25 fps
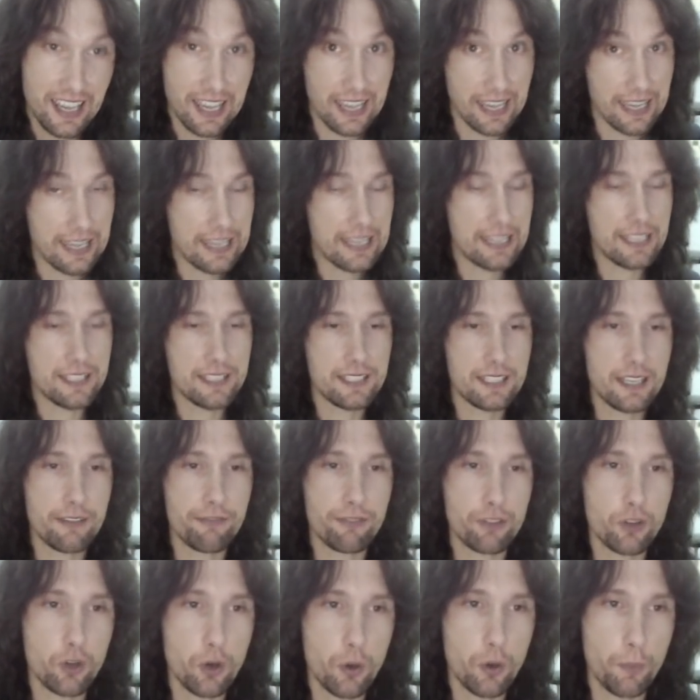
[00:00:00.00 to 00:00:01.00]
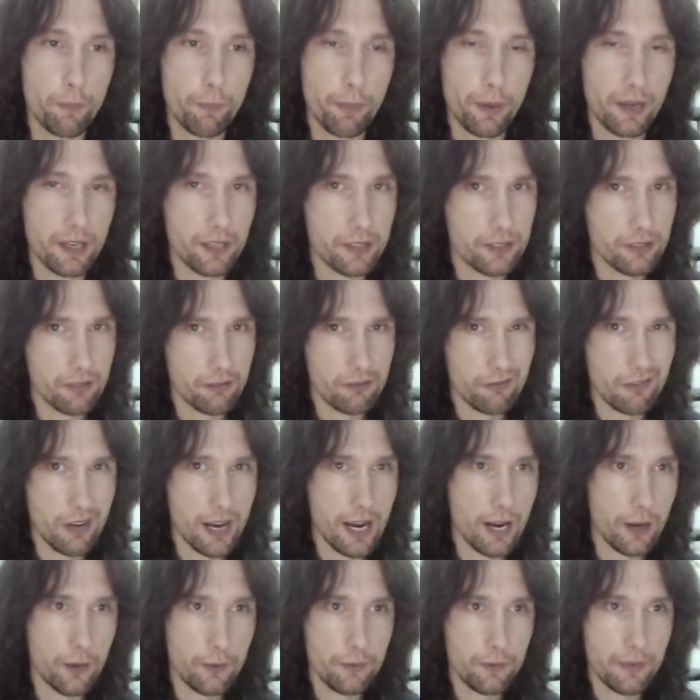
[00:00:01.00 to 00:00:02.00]
is difficult, but it's
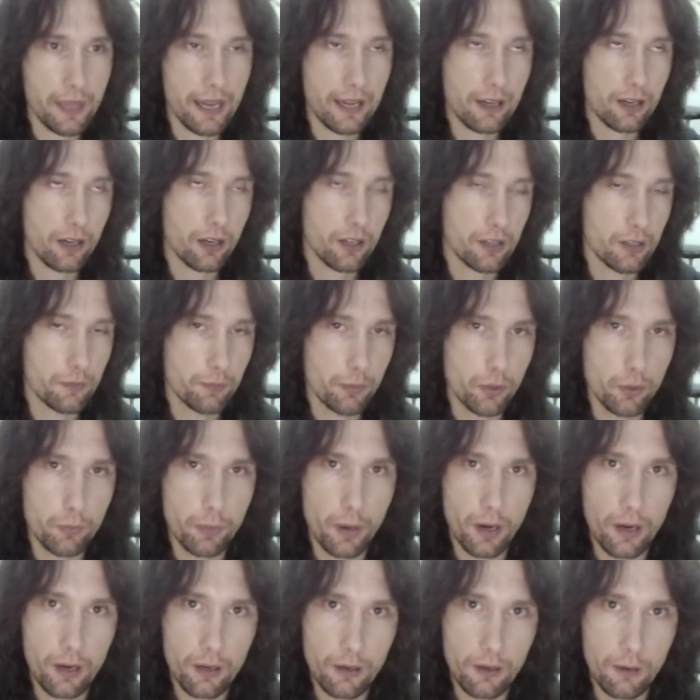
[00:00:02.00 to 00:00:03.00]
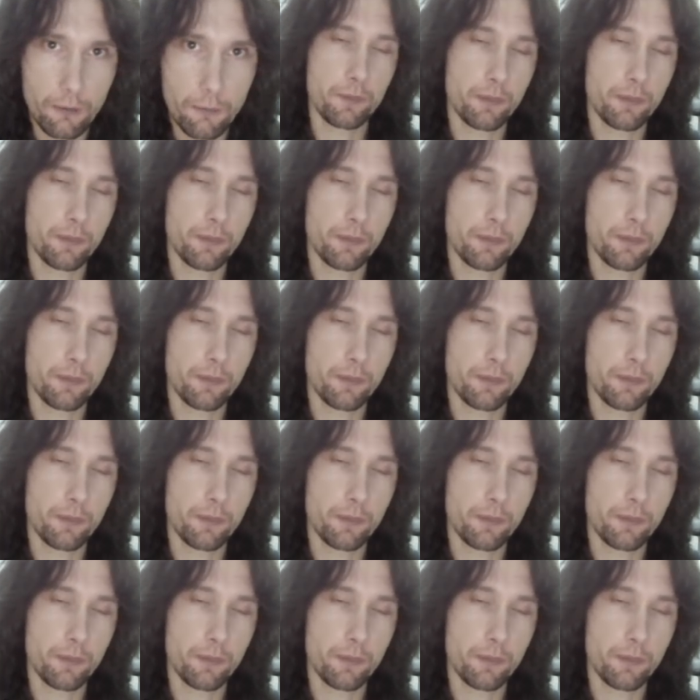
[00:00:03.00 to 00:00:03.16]
around that kind of ballpark.